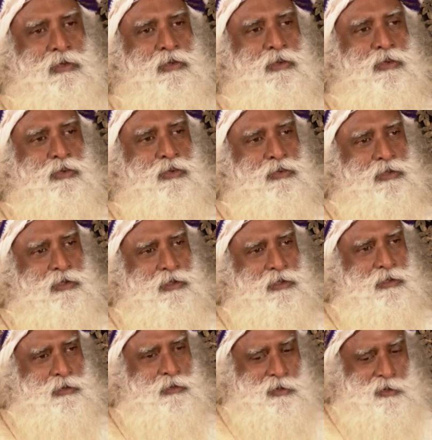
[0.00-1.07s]
You
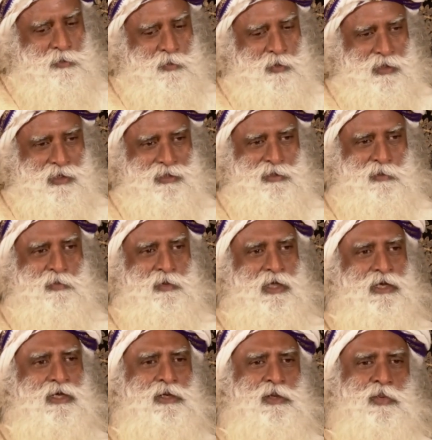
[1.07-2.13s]
think you're spinning the
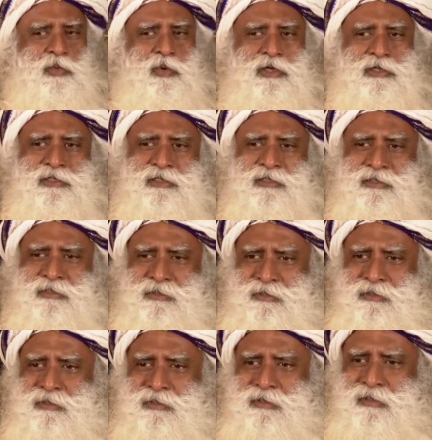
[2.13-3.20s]
planet or what?
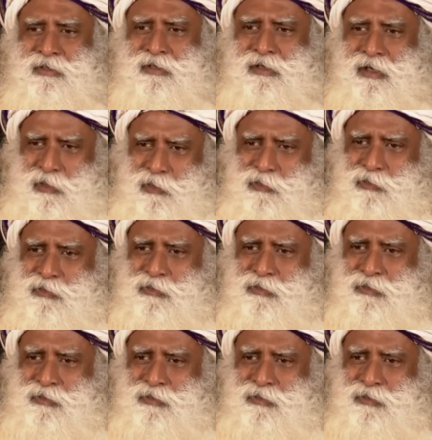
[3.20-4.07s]
Hello?